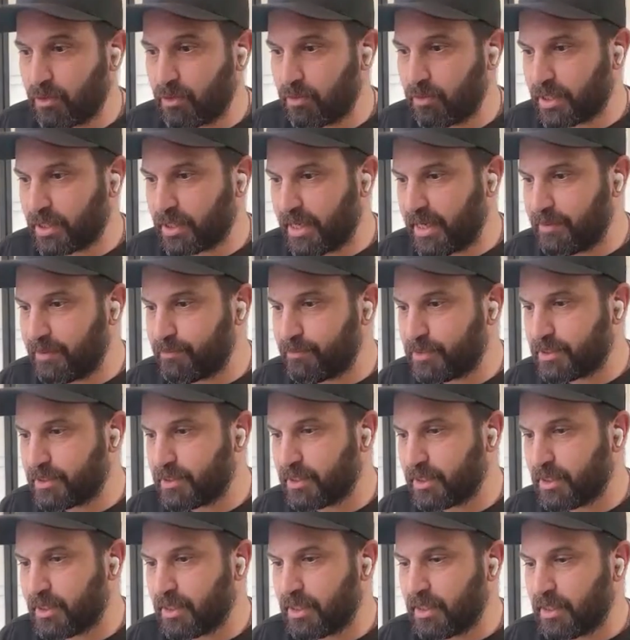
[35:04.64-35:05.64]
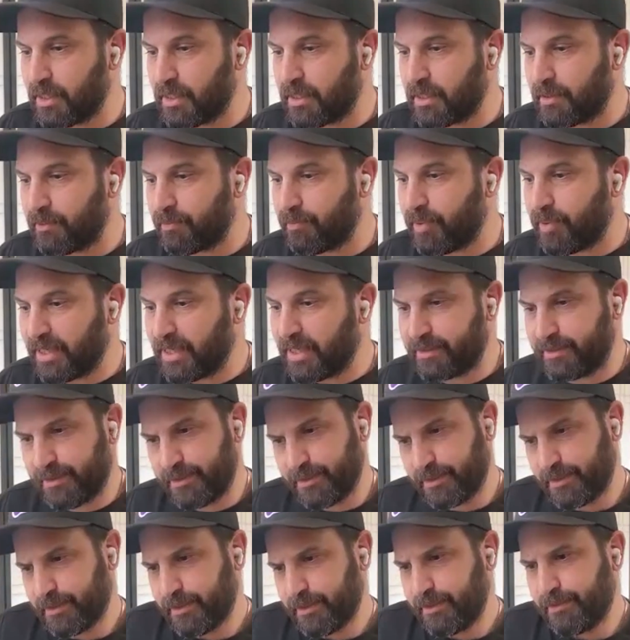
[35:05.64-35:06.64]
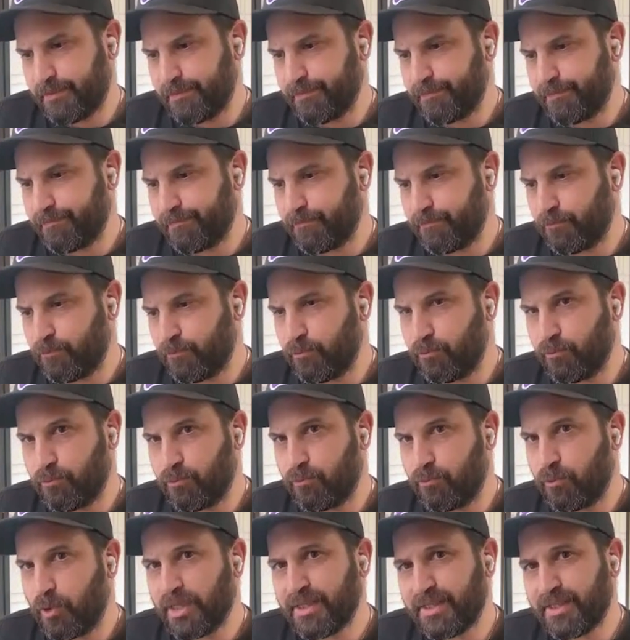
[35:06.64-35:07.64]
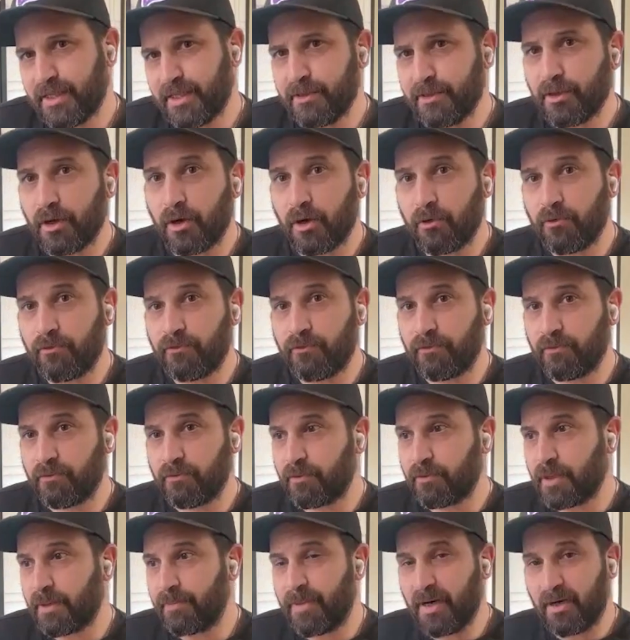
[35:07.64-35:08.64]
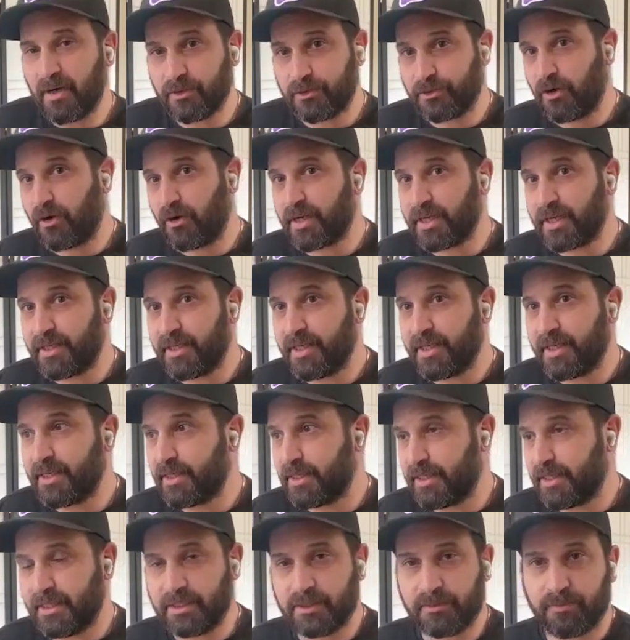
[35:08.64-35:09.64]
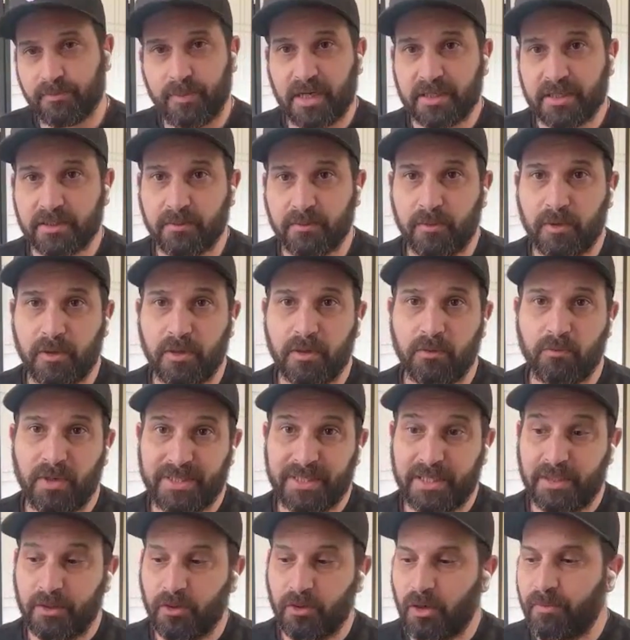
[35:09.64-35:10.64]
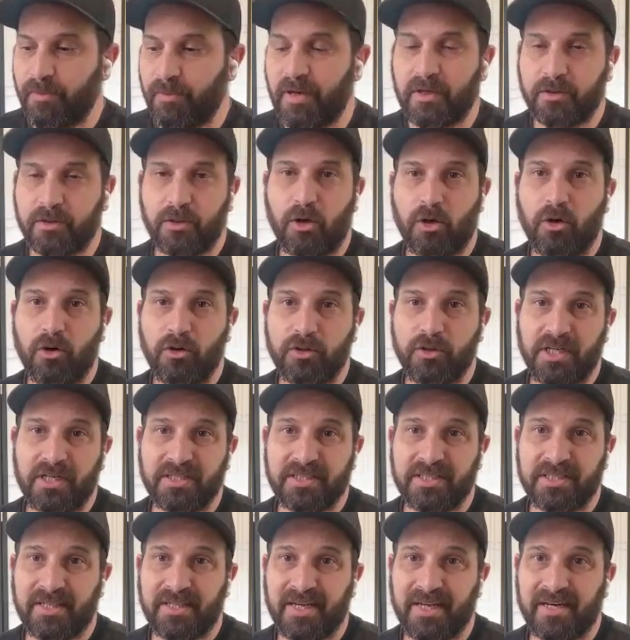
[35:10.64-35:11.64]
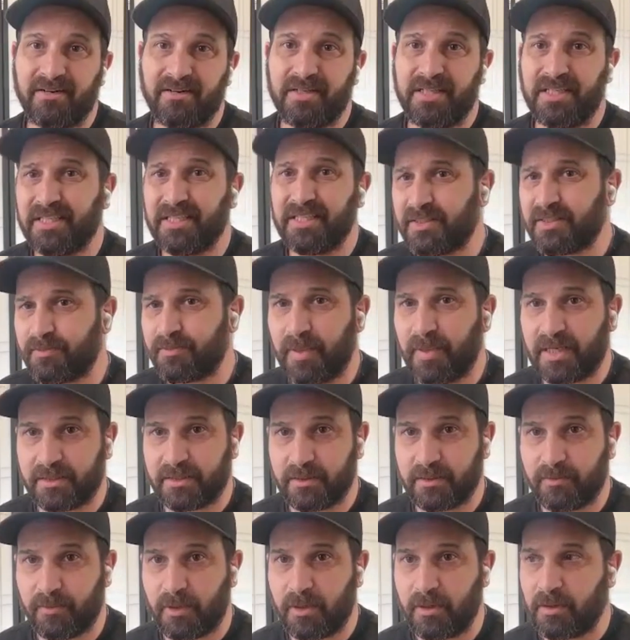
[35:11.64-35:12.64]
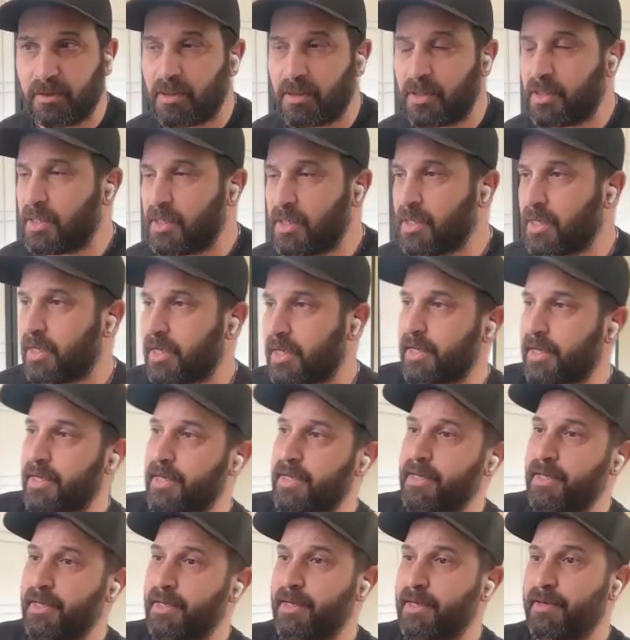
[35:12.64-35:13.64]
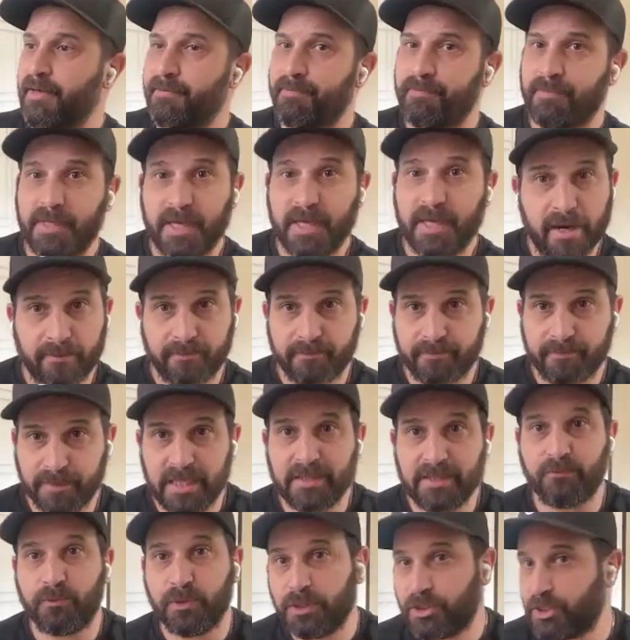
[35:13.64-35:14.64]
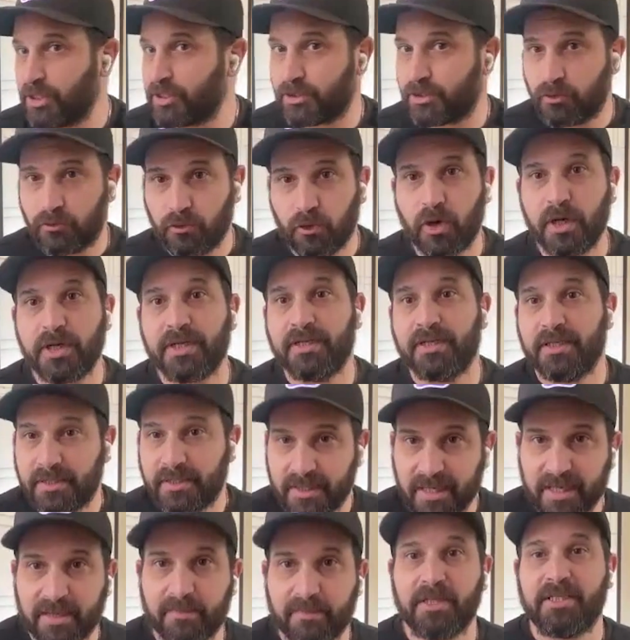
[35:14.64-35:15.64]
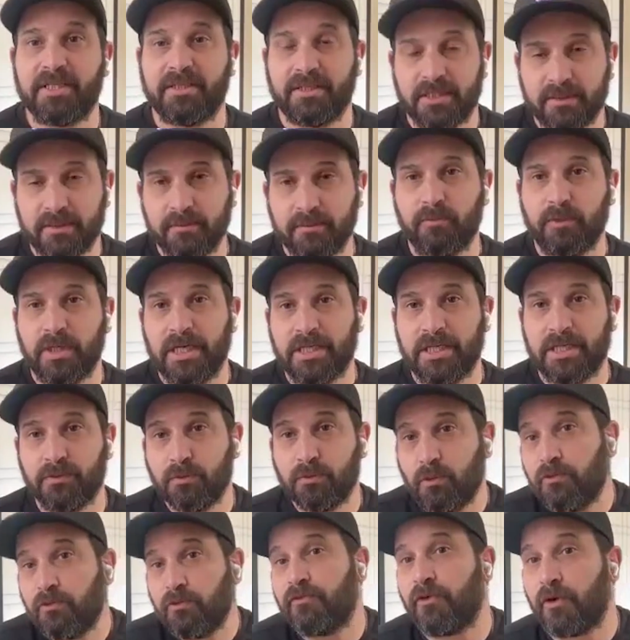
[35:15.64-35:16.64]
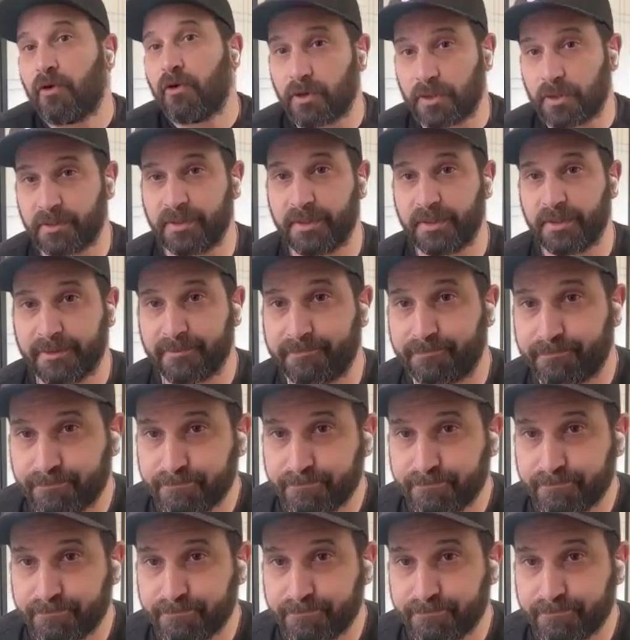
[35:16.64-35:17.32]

mobile games. But what they know about targeting is possible. What they know about audience layer is possible. Yeah, and we're just growing this segment as we move forward. Yeah.